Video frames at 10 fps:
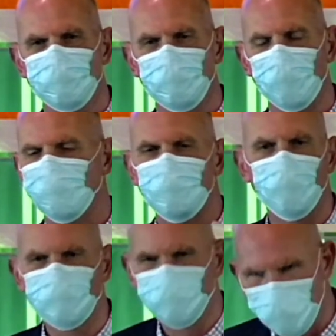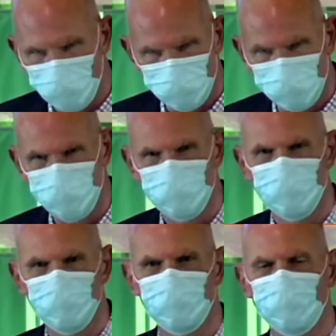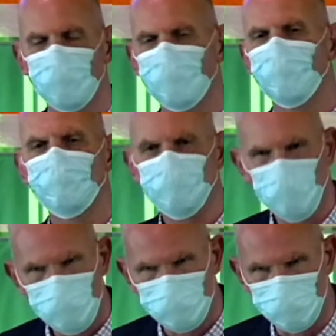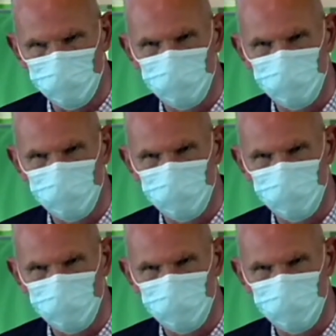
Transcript: And then they fail. And they struggle.